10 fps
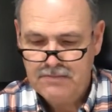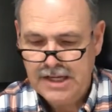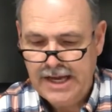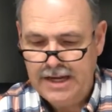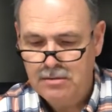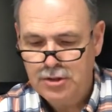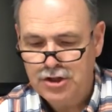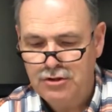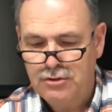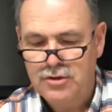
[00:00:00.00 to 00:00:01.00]
Okay, number
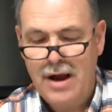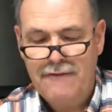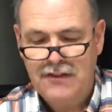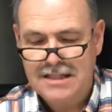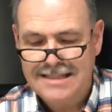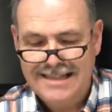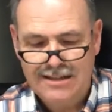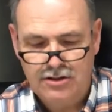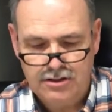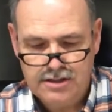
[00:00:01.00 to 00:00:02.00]
2, traffic
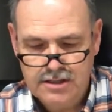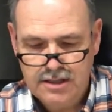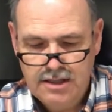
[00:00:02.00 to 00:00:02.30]
signals.